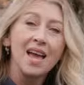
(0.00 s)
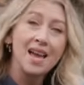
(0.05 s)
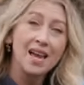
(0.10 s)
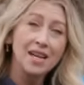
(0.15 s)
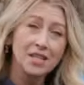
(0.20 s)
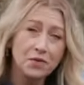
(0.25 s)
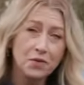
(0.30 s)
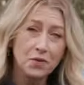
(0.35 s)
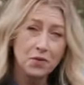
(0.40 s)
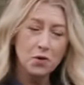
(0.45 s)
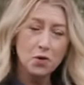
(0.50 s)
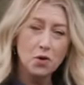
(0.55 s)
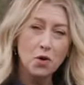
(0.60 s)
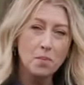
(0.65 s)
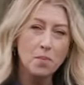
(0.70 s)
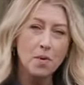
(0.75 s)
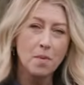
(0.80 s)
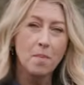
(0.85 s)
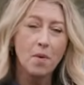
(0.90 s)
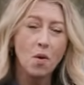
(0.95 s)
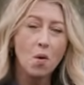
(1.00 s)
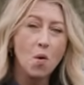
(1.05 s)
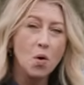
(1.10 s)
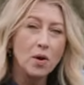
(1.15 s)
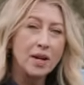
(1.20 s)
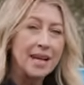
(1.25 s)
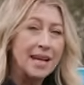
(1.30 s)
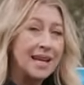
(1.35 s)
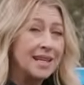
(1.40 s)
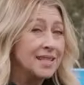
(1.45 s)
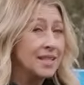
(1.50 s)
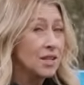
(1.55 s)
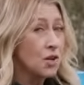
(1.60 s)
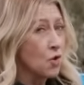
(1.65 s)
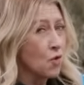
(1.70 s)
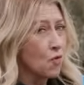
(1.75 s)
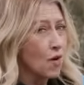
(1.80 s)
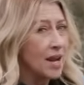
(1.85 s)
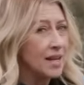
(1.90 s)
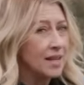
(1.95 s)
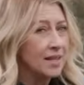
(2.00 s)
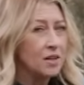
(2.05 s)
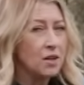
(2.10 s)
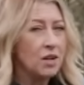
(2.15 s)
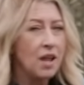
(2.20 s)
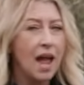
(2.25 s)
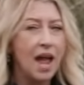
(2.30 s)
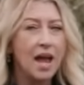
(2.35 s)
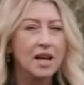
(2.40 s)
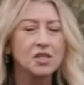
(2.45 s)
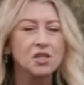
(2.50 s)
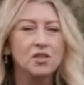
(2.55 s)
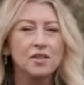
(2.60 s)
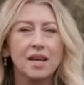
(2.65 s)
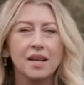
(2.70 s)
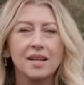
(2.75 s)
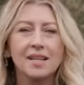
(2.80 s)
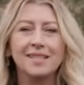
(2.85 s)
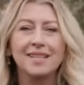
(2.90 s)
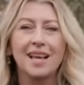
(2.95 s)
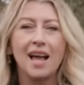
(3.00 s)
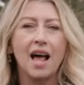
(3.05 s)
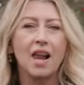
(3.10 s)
As for the Cupra Born, it's a great little hatch that is